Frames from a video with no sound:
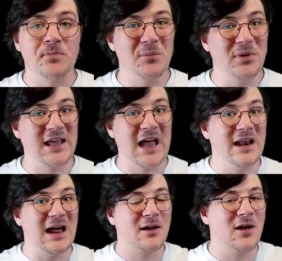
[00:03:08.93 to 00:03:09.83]
But again,
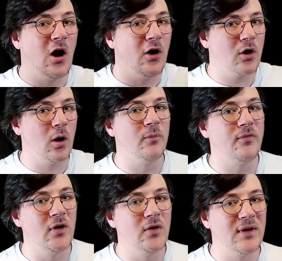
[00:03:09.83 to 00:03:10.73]
I can't
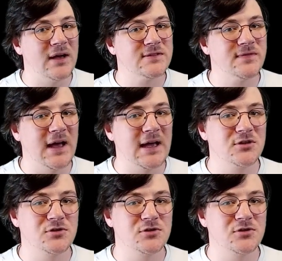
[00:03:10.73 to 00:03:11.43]
confirm that as fact.